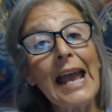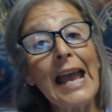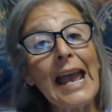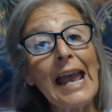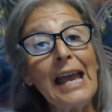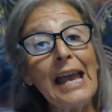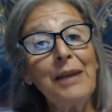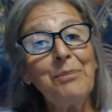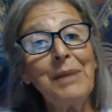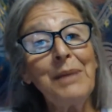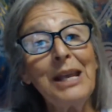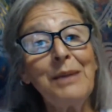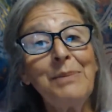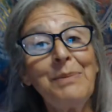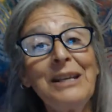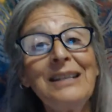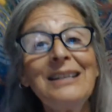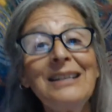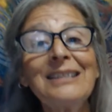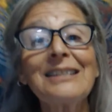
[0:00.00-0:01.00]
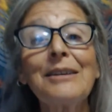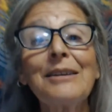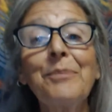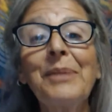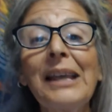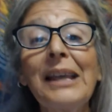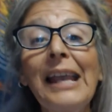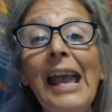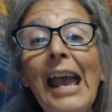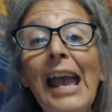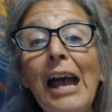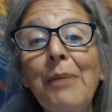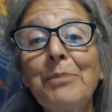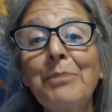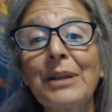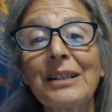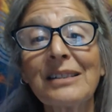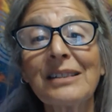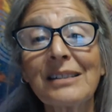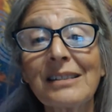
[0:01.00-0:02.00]
and maybe something
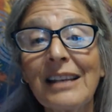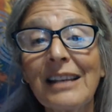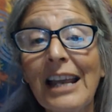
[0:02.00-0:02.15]
happens